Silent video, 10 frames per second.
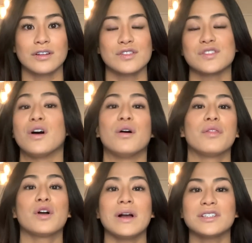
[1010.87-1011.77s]
So
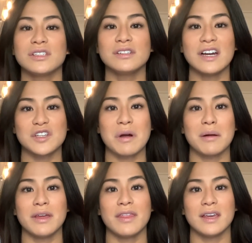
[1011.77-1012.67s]
the question you guys are
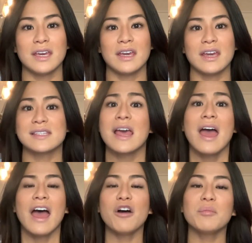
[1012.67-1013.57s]
probably thinking is,
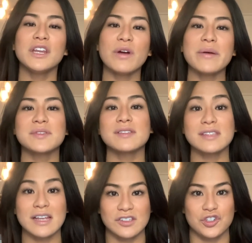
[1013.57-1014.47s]
how many reps and
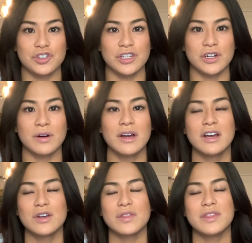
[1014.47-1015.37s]
sets did you do?
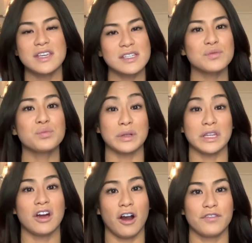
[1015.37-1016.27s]
This is
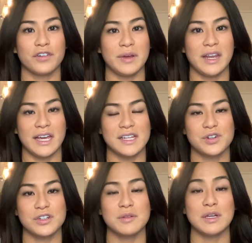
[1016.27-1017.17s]
really hard for me to
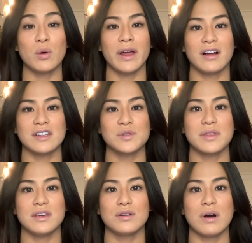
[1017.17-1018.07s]
answer, to be quite honest
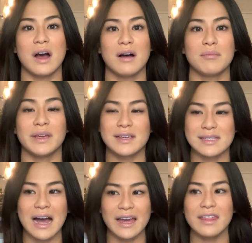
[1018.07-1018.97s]
with you,
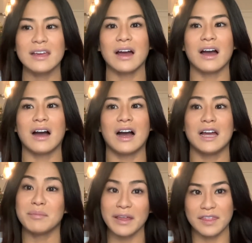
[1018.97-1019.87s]
because I think
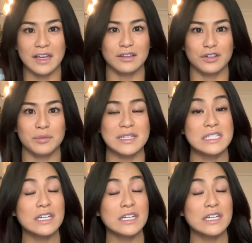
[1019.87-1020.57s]
I might think a little bit